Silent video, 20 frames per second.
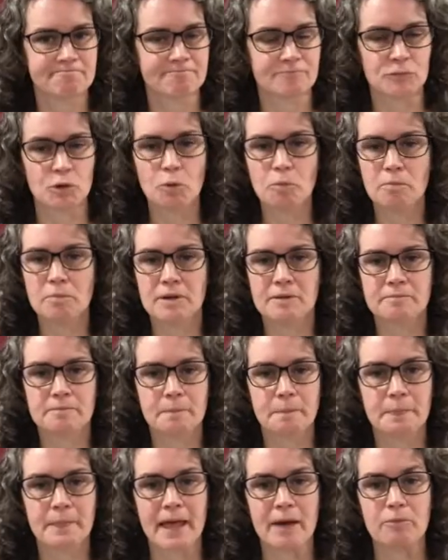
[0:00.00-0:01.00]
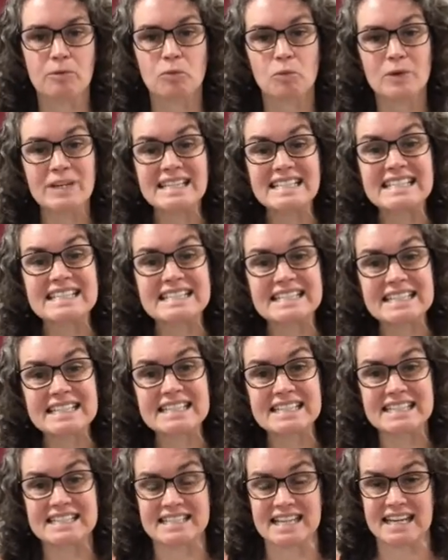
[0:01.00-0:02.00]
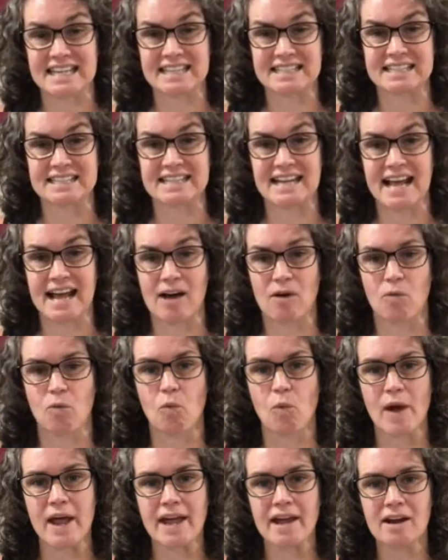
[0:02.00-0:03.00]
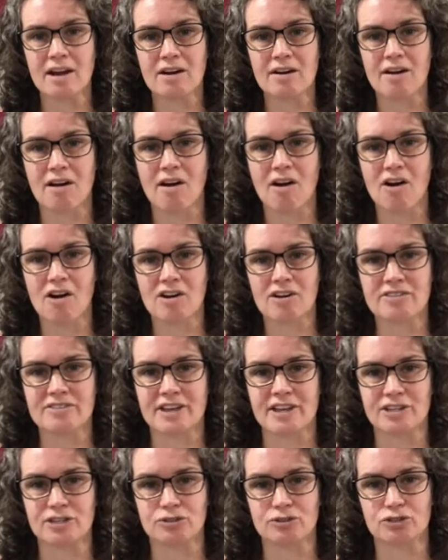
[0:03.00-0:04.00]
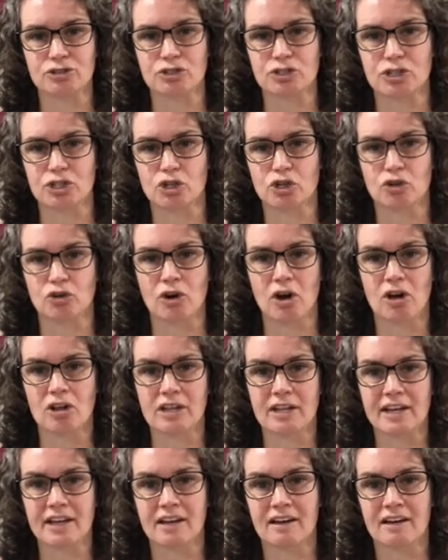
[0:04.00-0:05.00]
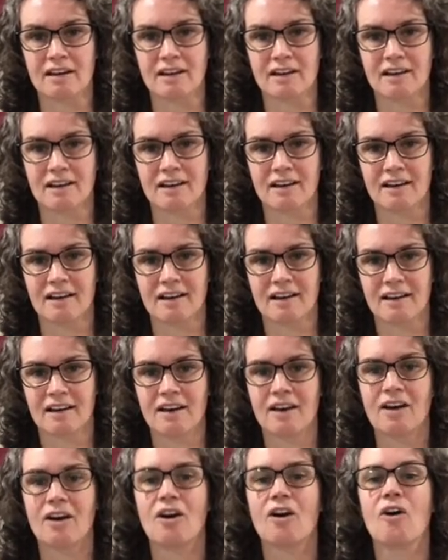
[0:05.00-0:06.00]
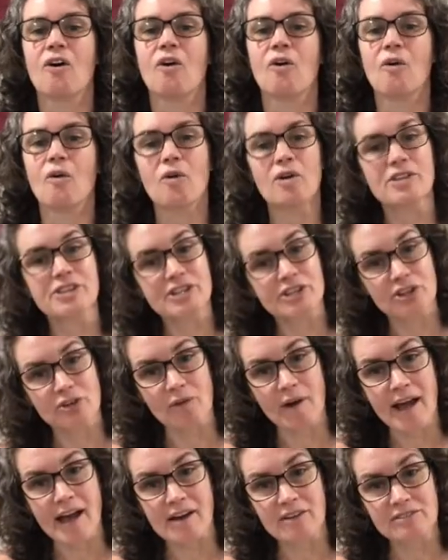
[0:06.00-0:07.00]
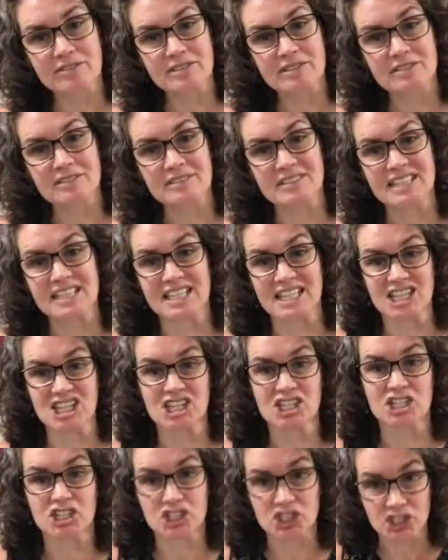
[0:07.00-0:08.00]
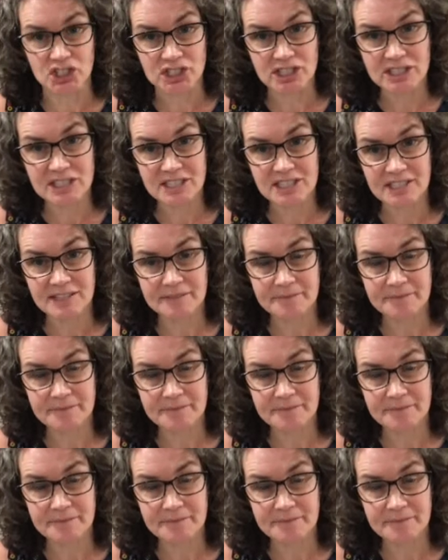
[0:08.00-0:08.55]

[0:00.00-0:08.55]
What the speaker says: Nope. And when we see snakes now, where are they usually crawling? On the ground, in the dirt.